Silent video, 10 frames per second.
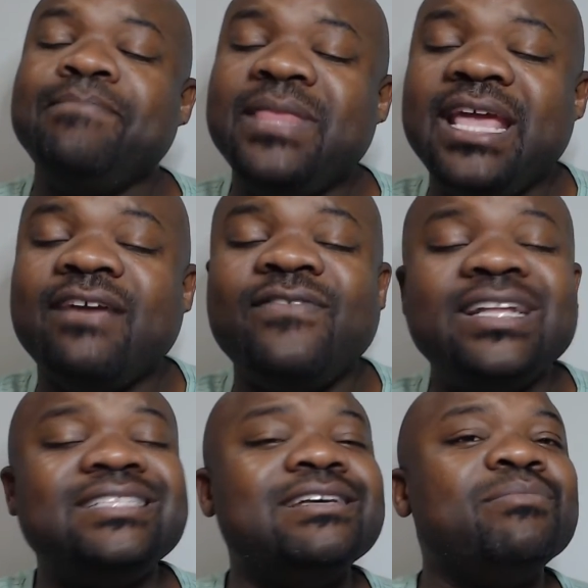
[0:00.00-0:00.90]
If
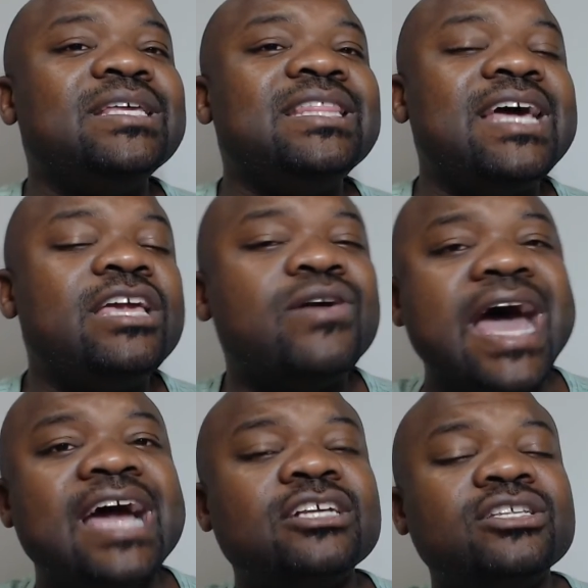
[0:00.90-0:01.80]
it's something that you
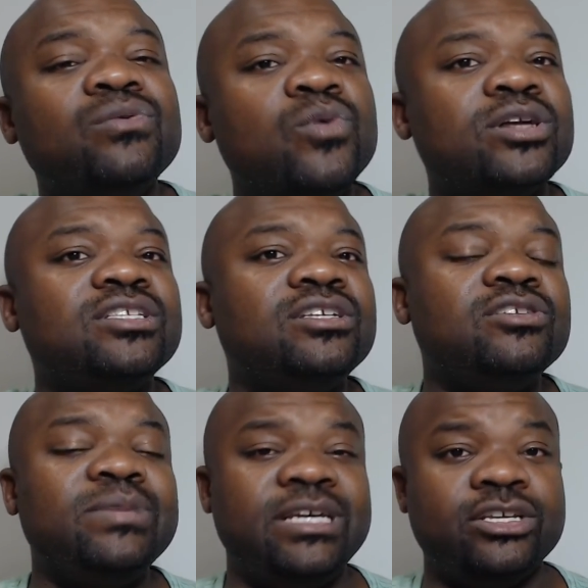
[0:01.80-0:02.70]
actually want to do
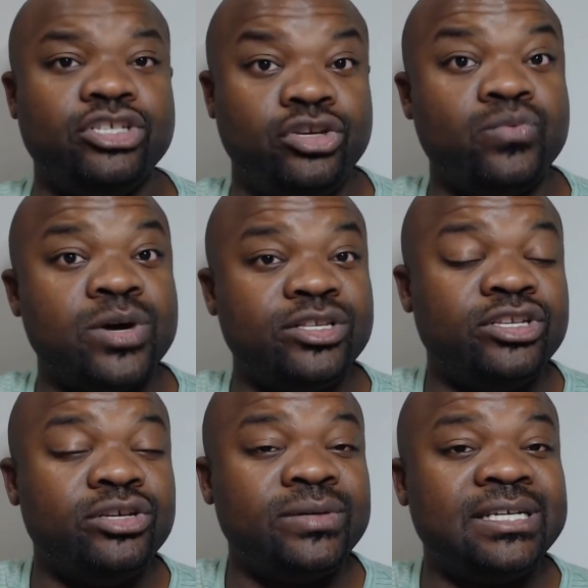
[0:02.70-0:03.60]
because you want to
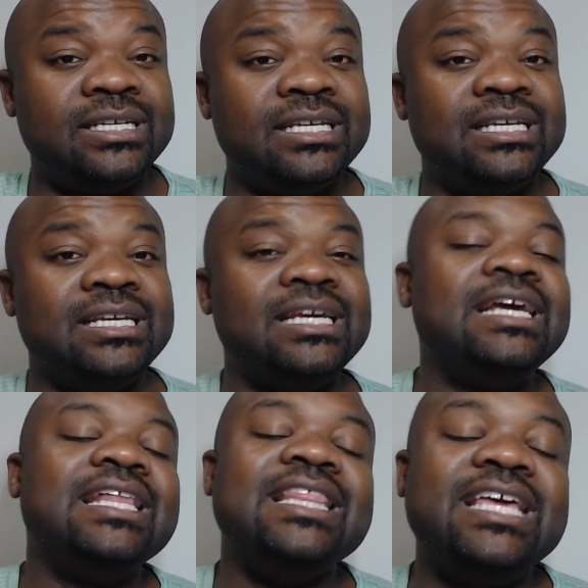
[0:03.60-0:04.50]
do it,
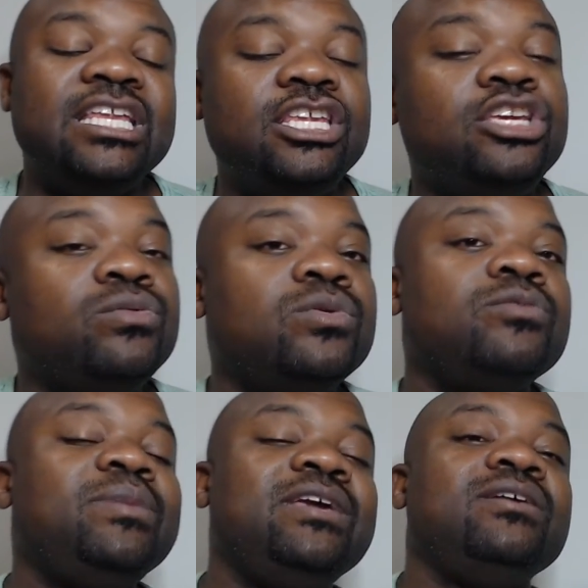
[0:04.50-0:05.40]
then you will
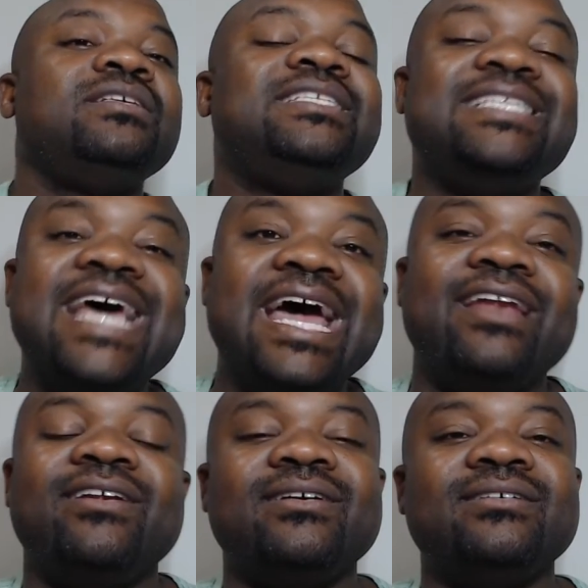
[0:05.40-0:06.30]
be set
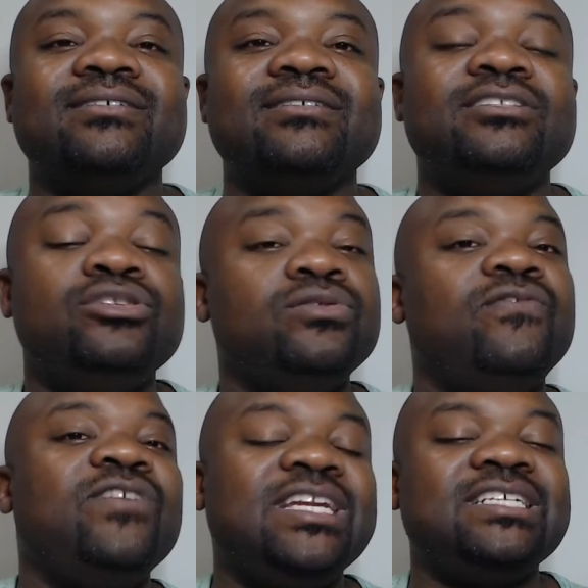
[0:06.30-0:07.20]
to
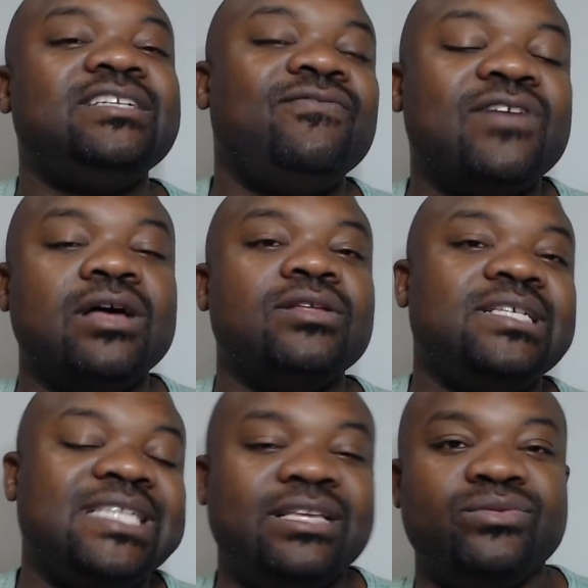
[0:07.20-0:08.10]
finish and follow this
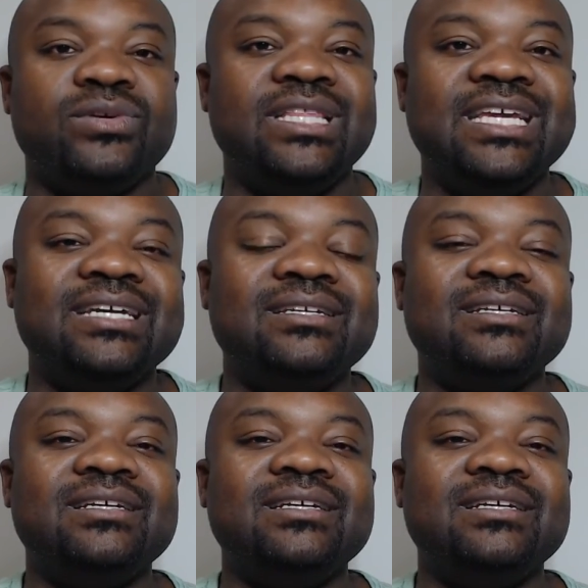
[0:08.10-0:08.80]
thing through to the end.